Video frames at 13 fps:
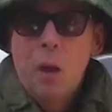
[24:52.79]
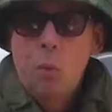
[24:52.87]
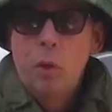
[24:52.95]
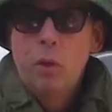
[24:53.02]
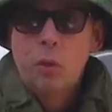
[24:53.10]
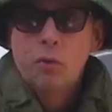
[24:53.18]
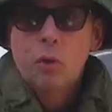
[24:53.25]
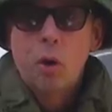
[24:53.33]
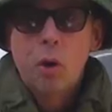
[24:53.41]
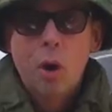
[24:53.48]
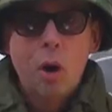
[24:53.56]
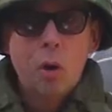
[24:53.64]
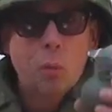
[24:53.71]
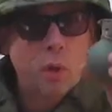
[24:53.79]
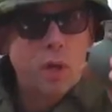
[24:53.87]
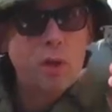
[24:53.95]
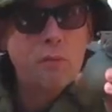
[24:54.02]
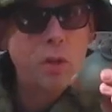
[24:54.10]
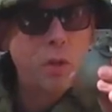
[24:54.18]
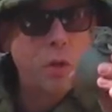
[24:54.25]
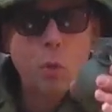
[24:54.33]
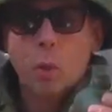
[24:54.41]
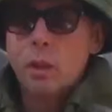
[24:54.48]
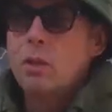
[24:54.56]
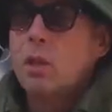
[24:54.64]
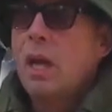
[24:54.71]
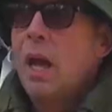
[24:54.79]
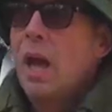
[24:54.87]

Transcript: and when those are all gone, we'll give you the new ones.